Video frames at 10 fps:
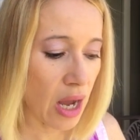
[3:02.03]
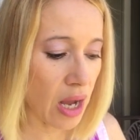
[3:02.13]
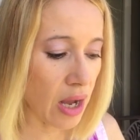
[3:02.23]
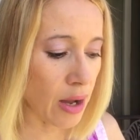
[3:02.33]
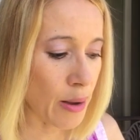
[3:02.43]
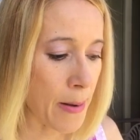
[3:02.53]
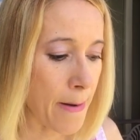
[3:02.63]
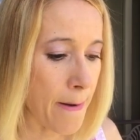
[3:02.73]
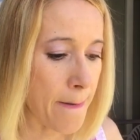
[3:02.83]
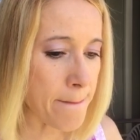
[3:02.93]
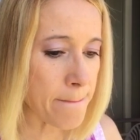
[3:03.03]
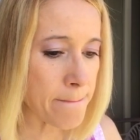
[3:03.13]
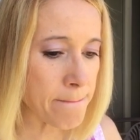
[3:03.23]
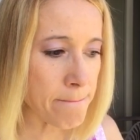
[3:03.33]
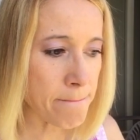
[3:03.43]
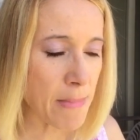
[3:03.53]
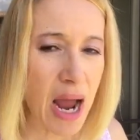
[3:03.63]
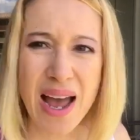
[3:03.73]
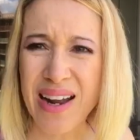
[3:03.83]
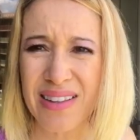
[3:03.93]
I
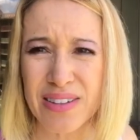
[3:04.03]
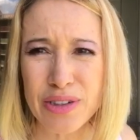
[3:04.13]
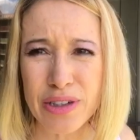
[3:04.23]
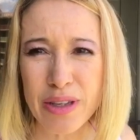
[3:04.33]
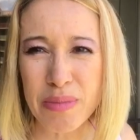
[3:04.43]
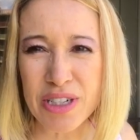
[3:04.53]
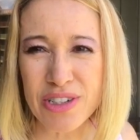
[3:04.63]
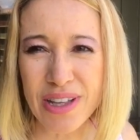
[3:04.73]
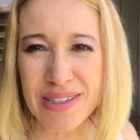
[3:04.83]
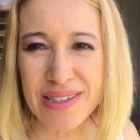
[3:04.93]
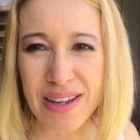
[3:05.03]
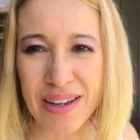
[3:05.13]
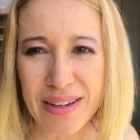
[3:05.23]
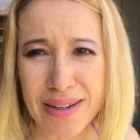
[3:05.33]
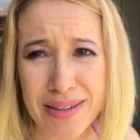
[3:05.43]
had a little cookie binge last night.